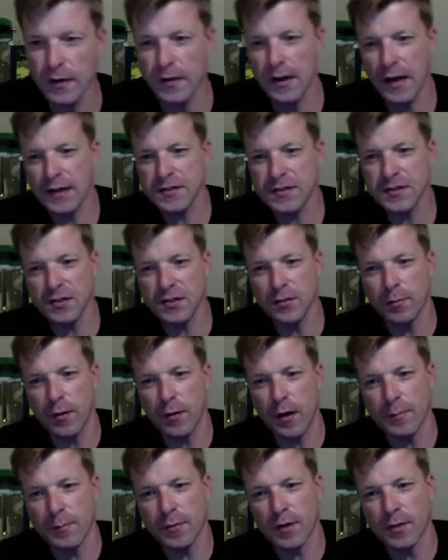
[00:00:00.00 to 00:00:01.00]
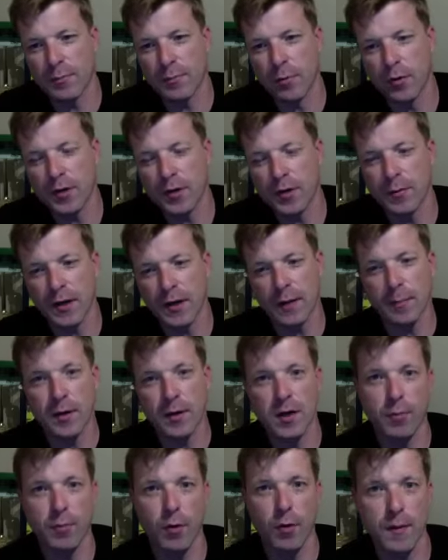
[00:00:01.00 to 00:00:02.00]
actually, you brought up a good point. You bring up a
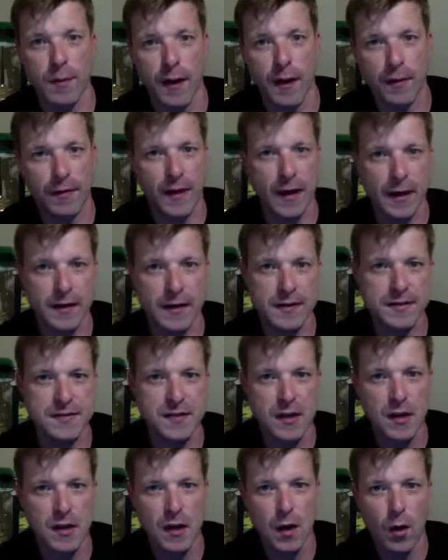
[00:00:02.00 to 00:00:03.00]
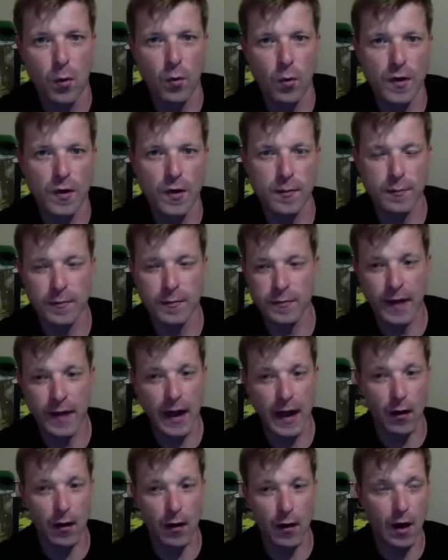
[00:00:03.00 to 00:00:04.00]
good point about that, because
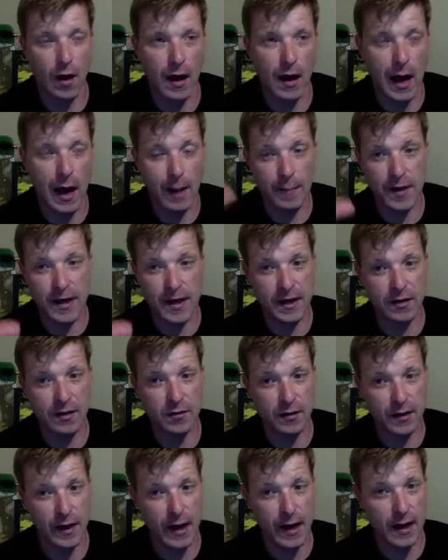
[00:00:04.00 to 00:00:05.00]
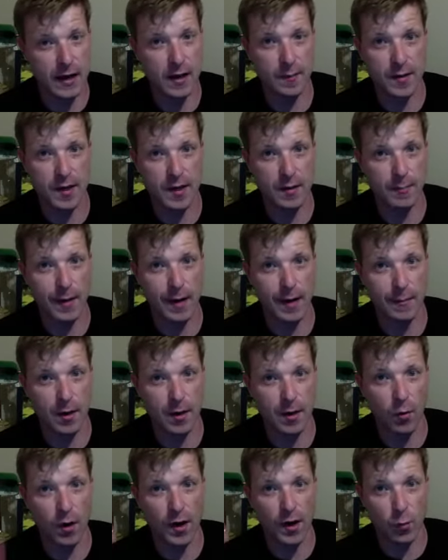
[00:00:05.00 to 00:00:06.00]
now I'm an ignorant guy coming in about
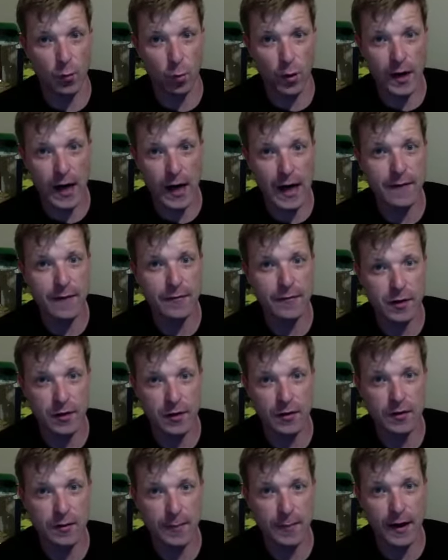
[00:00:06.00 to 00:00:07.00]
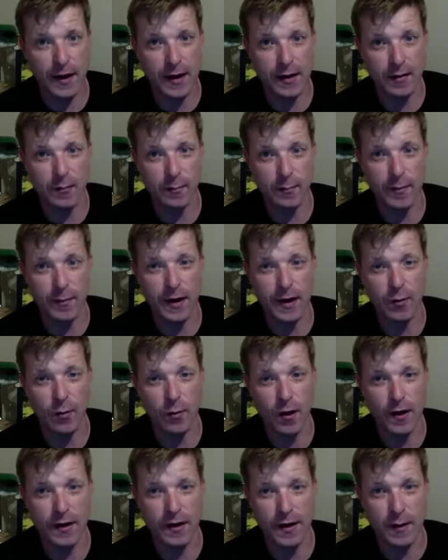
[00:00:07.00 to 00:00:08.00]
marijuana. What I have learned about
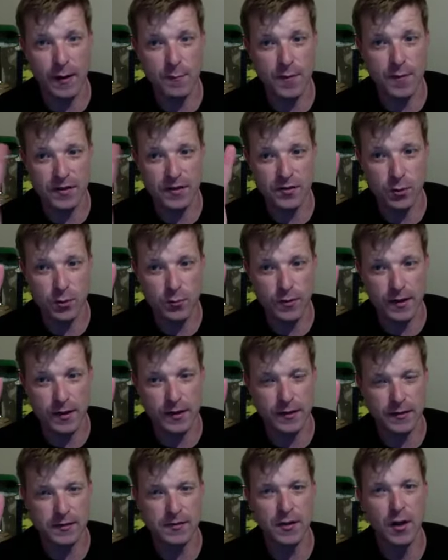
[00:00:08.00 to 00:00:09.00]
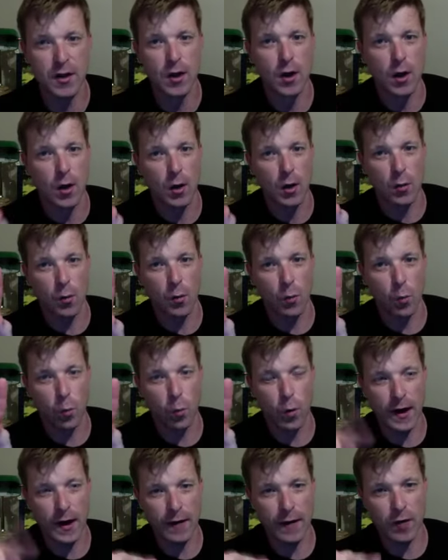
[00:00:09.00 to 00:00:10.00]
marijuana had been two things:
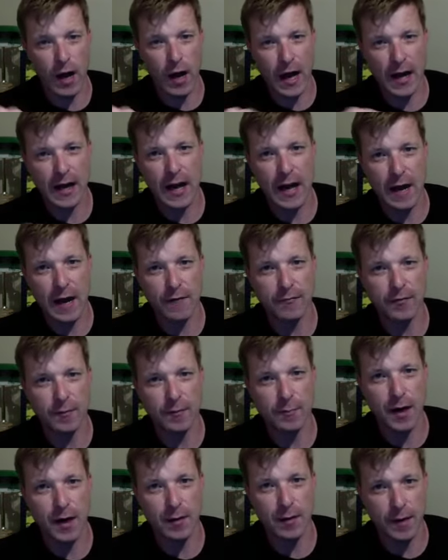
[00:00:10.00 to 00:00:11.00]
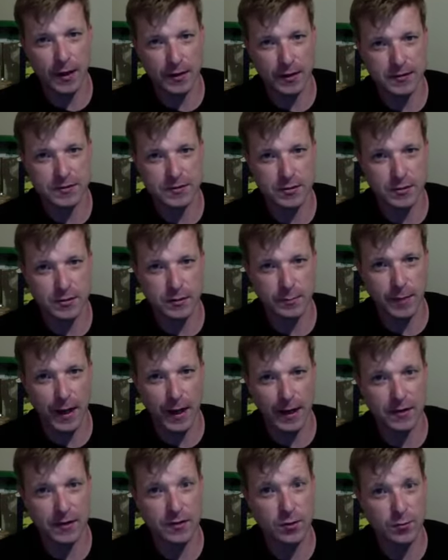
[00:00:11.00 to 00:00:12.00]
whatever I got from paramedic school back
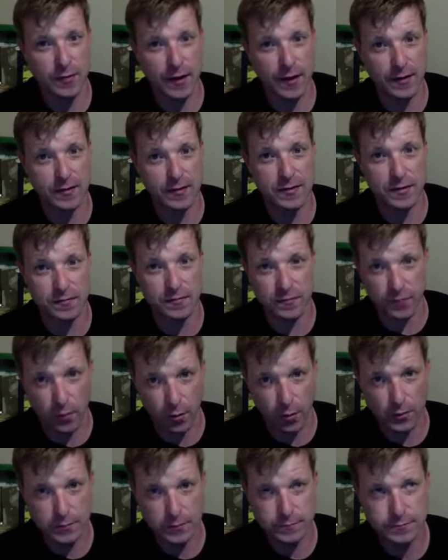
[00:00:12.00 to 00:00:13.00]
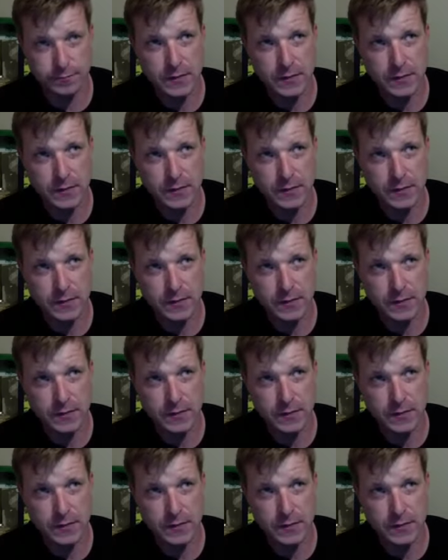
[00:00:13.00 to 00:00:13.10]
in 2004,